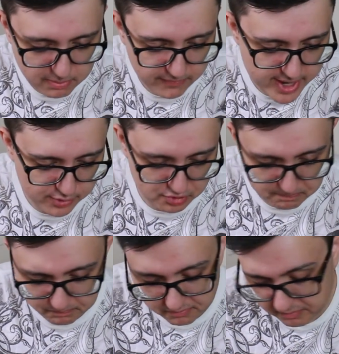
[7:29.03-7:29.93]
perfection.
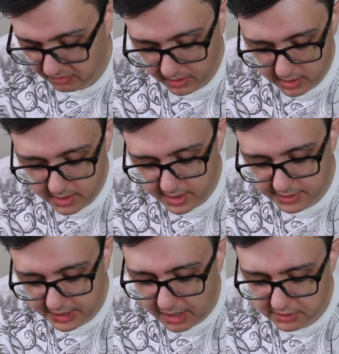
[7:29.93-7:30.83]

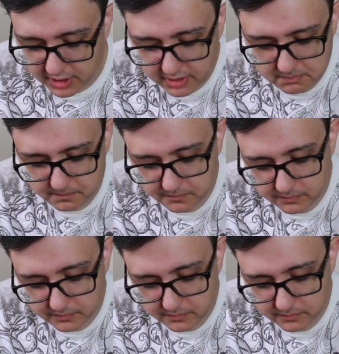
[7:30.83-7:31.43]
Sounds good.